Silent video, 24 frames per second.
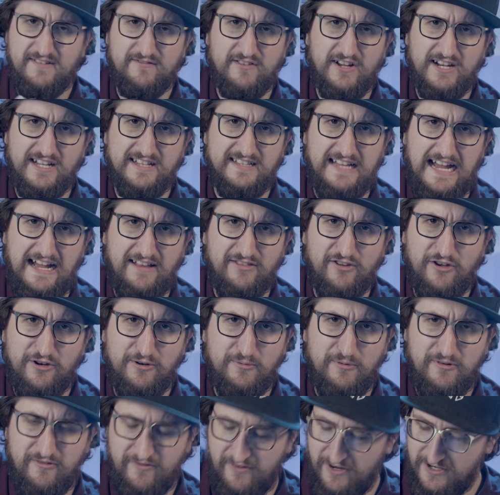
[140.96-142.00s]
I've got a
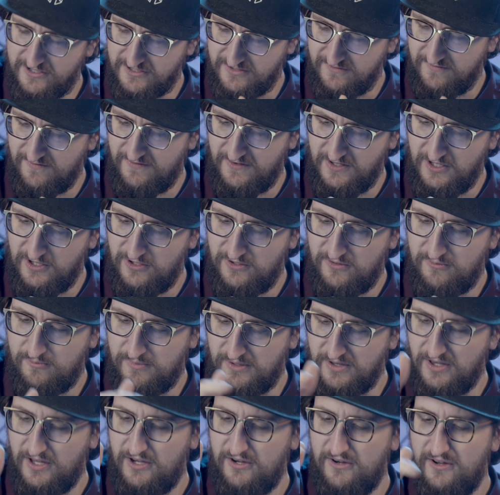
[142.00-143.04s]
downloadable version for you
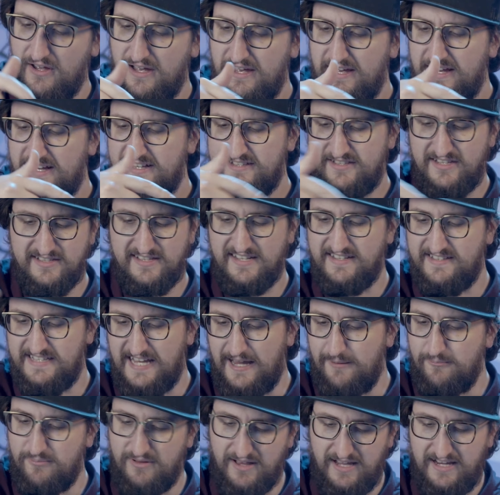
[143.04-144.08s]
below. It's just a
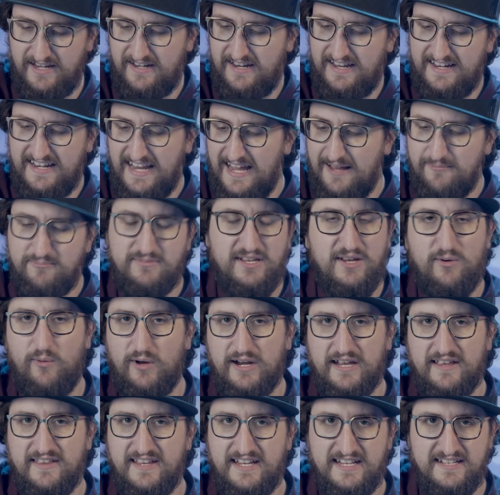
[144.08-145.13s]
template, an empty
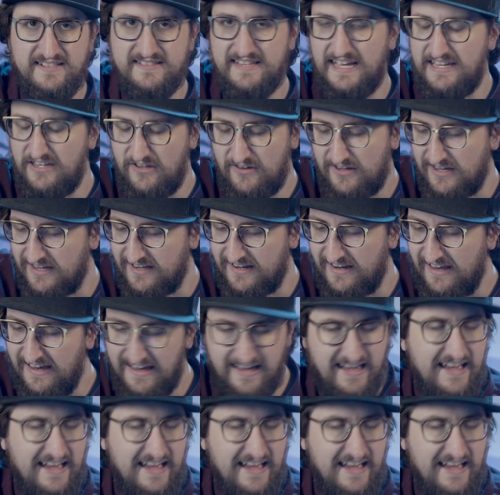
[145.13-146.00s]
one of these that you can